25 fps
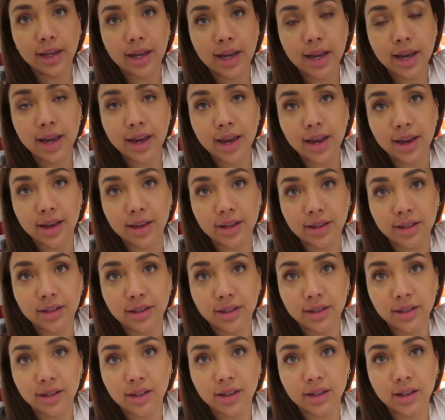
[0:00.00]
It
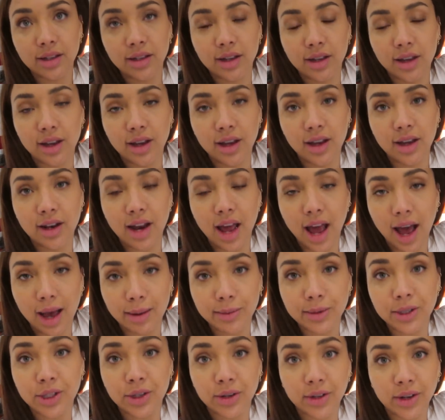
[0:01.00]
is an
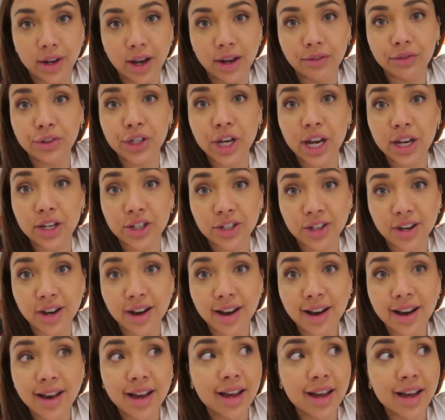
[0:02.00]
absolute life changer.